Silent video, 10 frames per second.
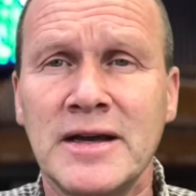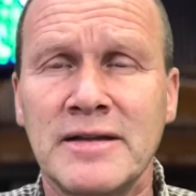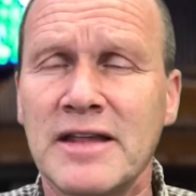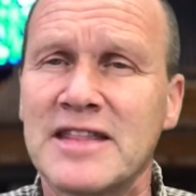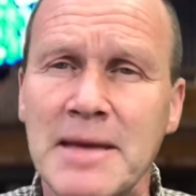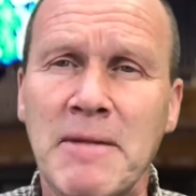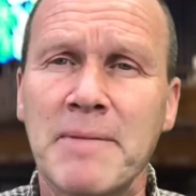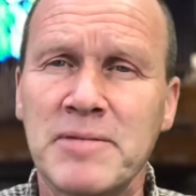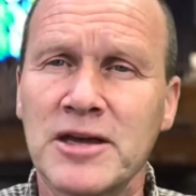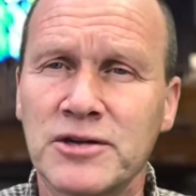that they
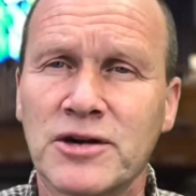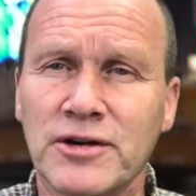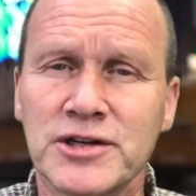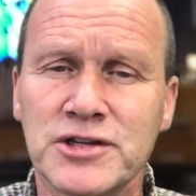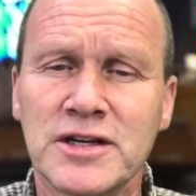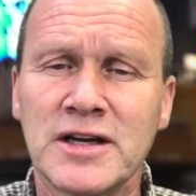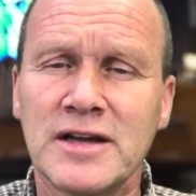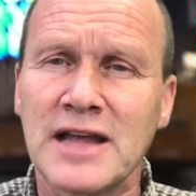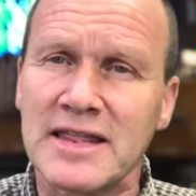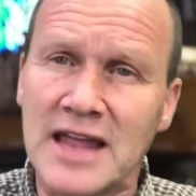might be encouraged,
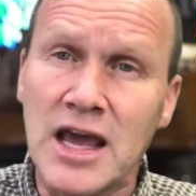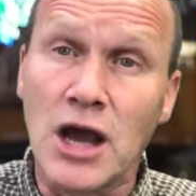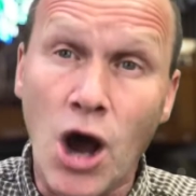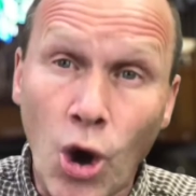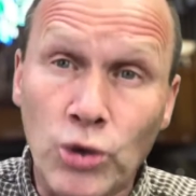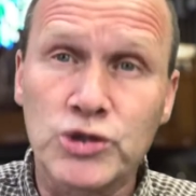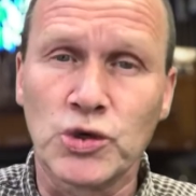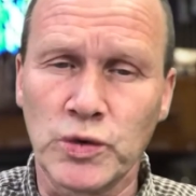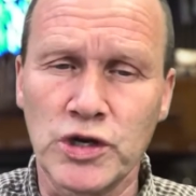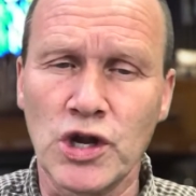that they also
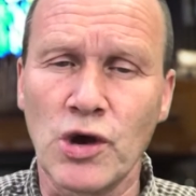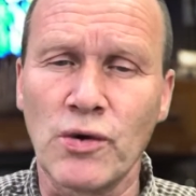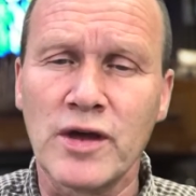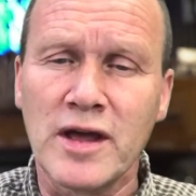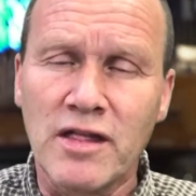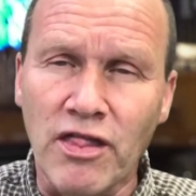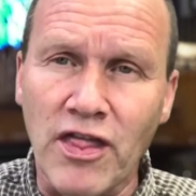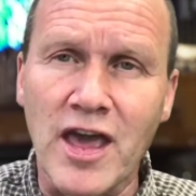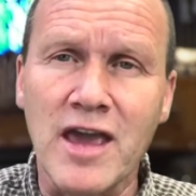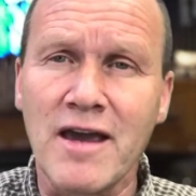would know
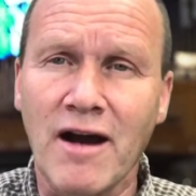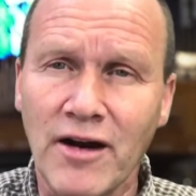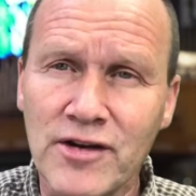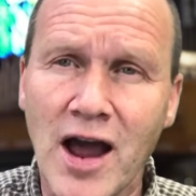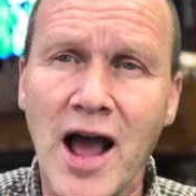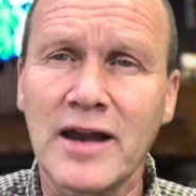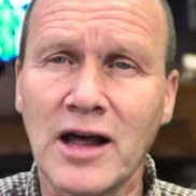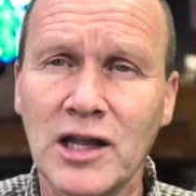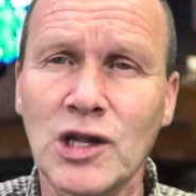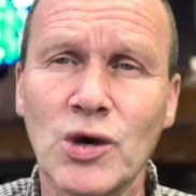they are not
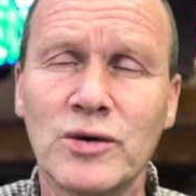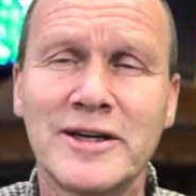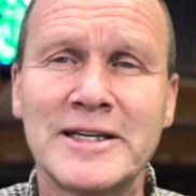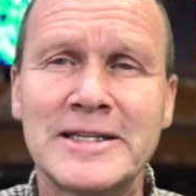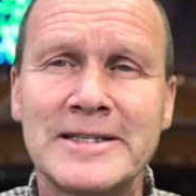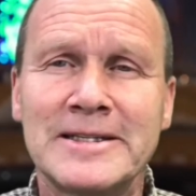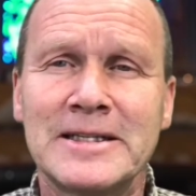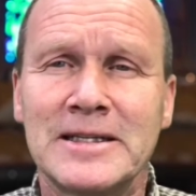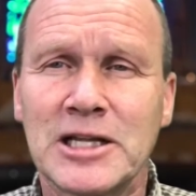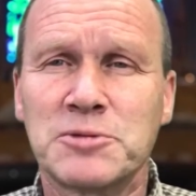alone.
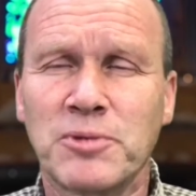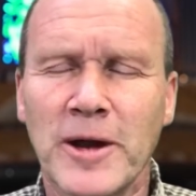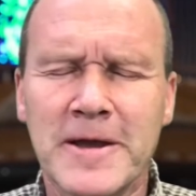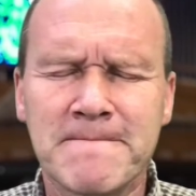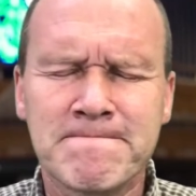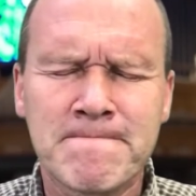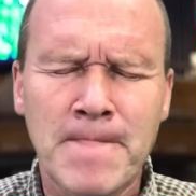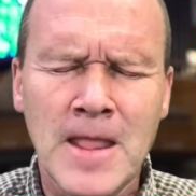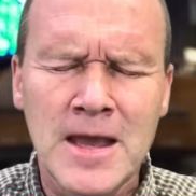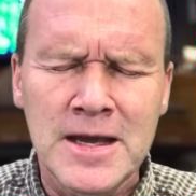Let's pray.
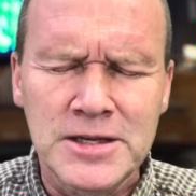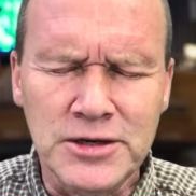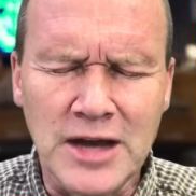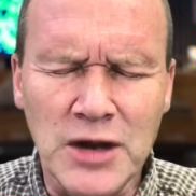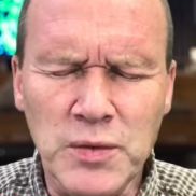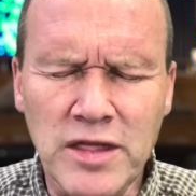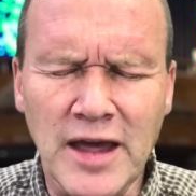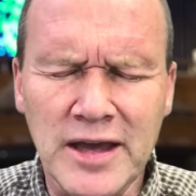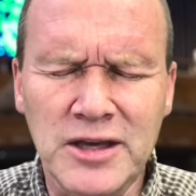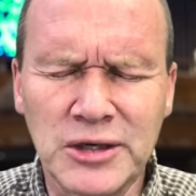Dear God, we
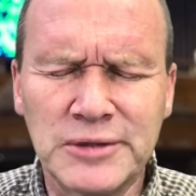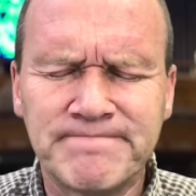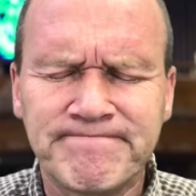thank you